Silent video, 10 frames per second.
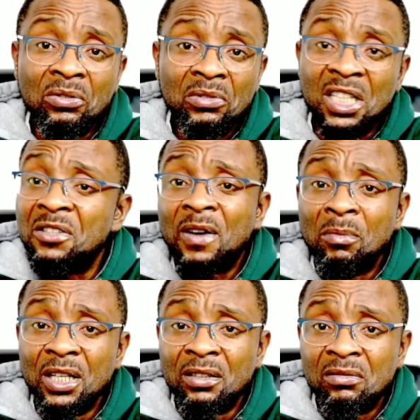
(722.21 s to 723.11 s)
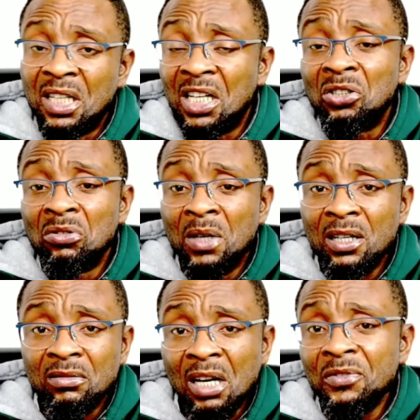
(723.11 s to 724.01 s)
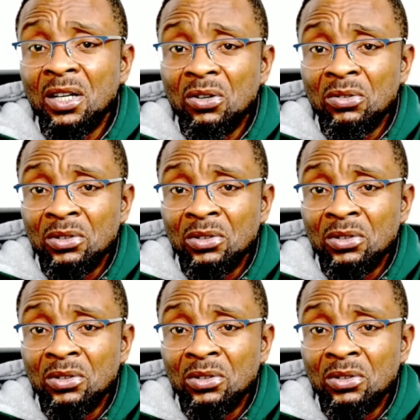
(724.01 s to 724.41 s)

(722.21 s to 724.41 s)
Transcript: This family, they are Yoruba after all.